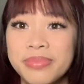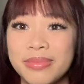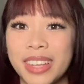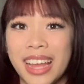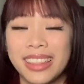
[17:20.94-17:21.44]

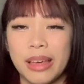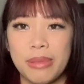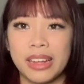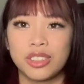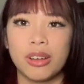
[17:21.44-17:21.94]
okay, that
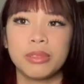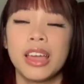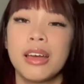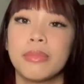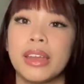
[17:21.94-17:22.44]
bag dropped,
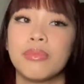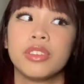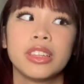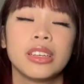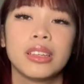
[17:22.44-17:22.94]
but I'm
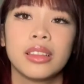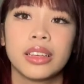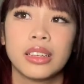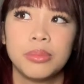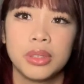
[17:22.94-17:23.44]
really
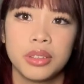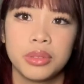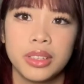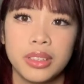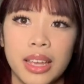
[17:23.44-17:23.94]
like obsessed
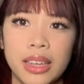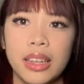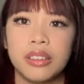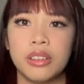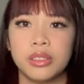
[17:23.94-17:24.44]
with this candy. I
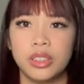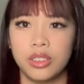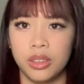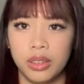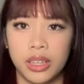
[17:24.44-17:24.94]
don't know, it tastes
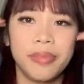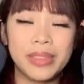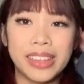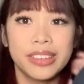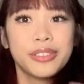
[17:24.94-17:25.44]
so good.
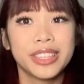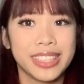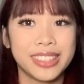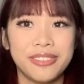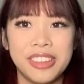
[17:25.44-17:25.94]
That's it for
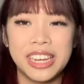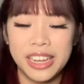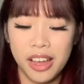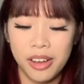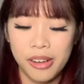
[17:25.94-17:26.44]
this
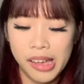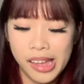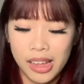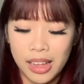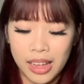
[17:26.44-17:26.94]
video.
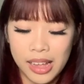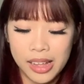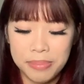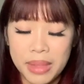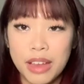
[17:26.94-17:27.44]

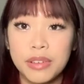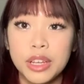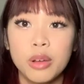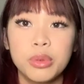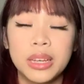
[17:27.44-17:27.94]
I really
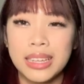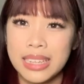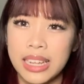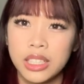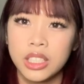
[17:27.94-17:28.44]
hope you guys
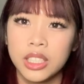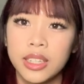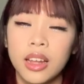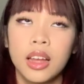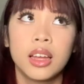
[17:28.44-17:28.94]
had a
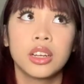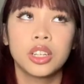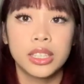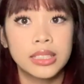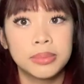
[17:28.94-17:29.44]
good
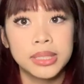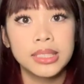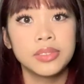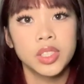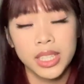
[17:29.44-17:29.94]
Christmas.
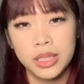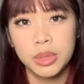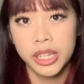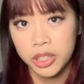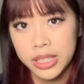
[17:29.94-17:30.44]
If you
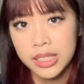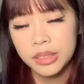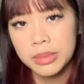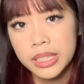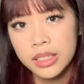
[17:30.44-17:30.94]
celebrate
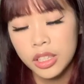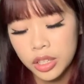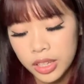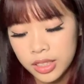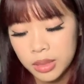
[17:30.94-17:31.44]
Christmas and you
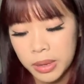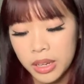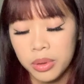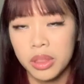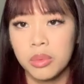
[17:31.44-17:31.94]
got to spend it
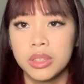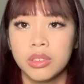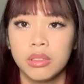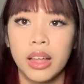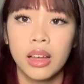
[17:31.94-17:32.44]
with the ones
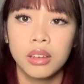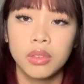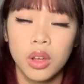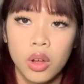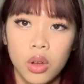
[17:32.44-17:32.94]
you love,
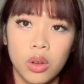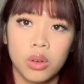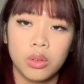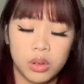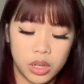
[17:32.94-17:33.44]

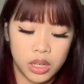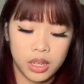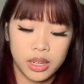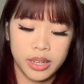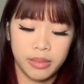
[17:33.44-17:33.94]

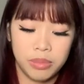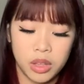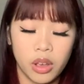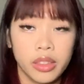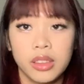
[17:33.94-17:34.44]
or you
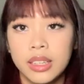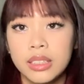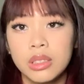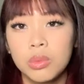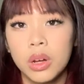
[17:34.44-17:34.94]
got the
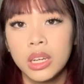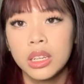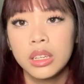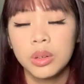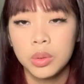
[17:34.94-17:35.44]
things you
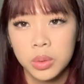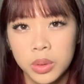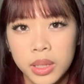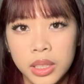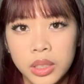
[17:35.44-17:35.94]
wanted,
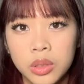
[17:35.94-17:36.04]
or